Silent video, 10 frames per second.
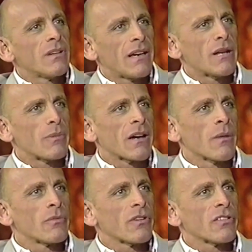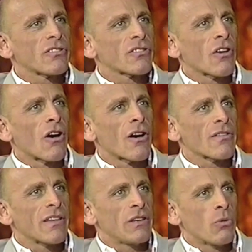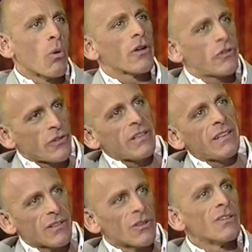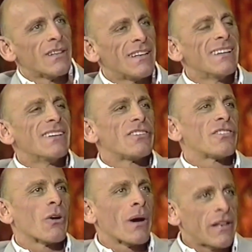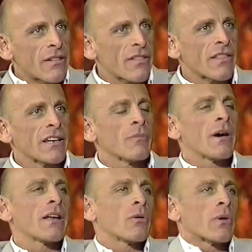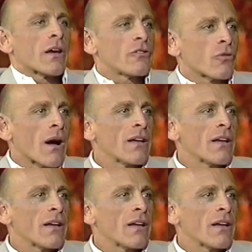and it becomes a scar that you want to heal. So I didn't think about it. When I